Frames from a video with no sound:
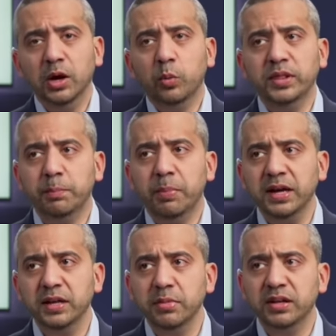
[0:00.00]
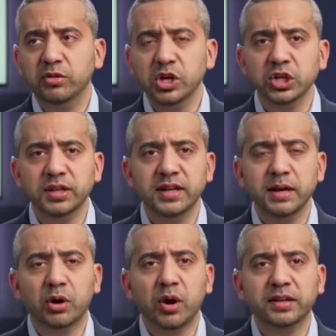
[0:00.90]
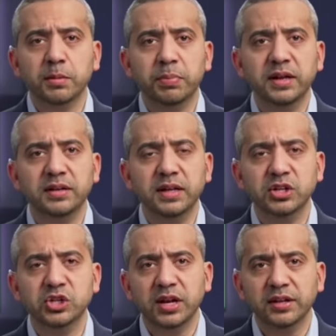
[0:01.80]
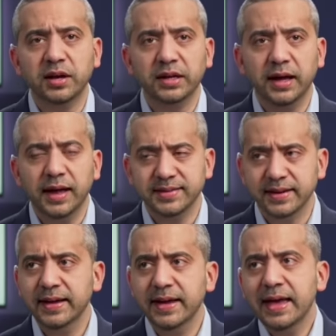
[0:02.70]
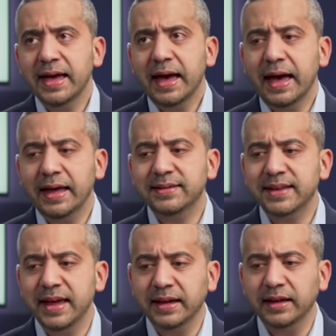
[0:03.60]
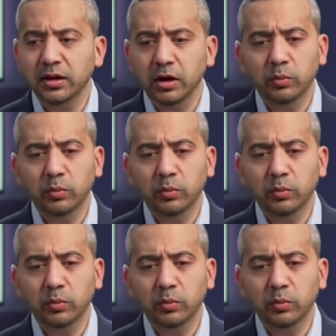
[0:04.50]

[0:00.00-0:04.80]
with the Biden administration and the Democrats' complicity in the genocide in Gaza, and saying,